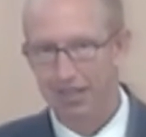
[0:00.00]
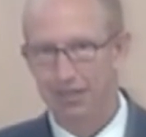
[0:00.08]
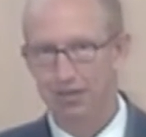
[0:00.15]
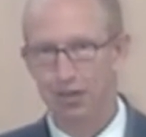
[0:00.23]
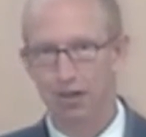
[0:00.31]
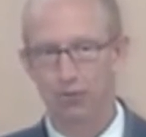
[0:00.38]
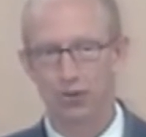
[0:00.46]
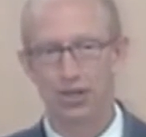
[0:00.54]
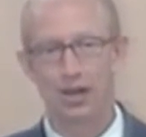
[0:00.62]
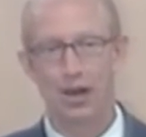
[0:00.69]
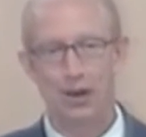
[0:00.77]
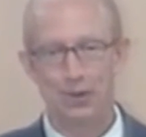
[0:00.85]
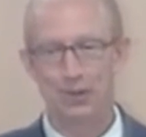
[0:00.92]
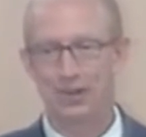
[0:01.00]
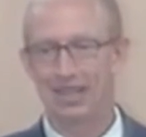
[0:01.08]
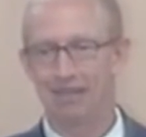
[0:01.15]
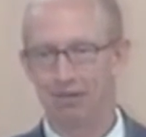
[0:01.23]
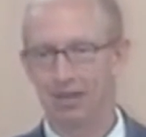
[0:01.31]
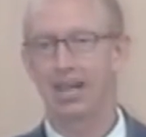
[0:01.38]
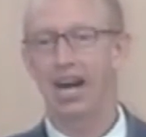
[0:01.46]
you know, if we know,
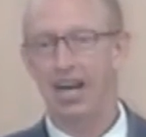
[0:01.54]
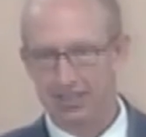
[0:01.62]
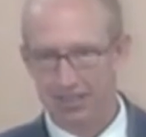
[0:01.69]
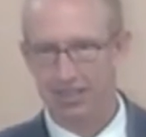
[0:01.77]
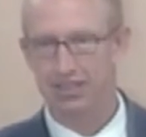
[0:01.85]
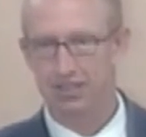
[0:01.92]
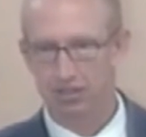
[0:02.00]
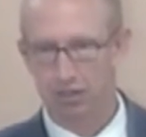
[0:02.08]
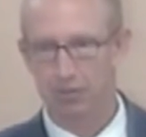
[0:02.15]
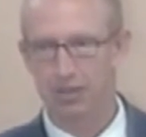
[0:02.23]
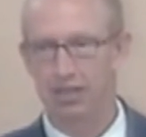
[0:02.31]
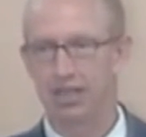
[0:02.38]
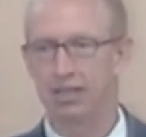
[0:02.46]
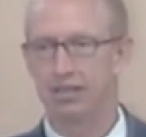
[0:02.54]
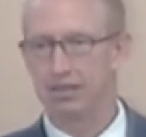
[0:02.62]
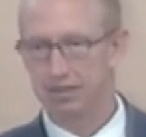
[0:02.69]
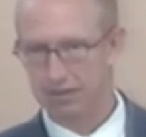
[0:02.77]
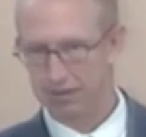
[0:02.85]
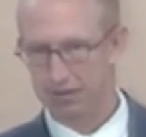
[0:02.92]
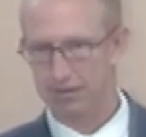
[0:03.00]
well, God did this to me, then
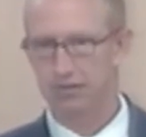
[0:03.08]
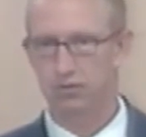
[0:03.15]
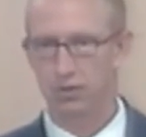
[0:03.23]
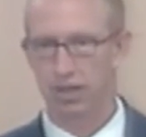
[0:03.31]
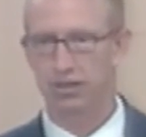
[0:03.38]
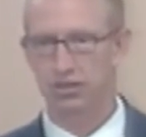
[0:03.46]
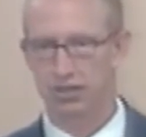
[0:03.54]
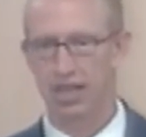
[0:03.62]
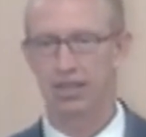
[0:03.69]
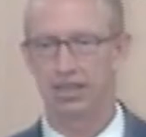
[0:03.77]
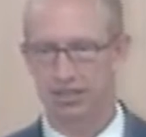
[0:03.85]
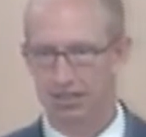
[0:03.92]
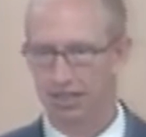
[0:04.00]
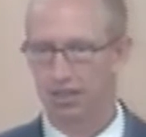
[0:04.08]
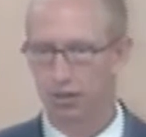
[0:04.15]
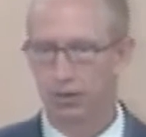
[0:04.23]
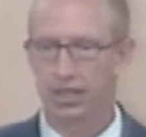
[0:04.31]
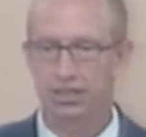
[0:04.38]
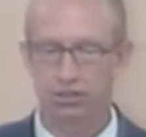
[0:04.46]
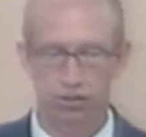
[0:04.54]
we understand it's a little
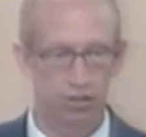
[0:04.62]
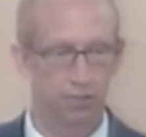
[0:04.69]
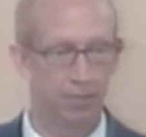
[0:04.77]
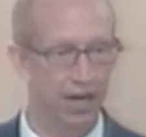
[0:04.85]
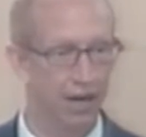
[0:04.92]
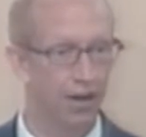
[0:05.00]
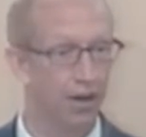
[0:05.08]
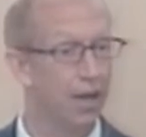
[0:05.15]
easier to bear.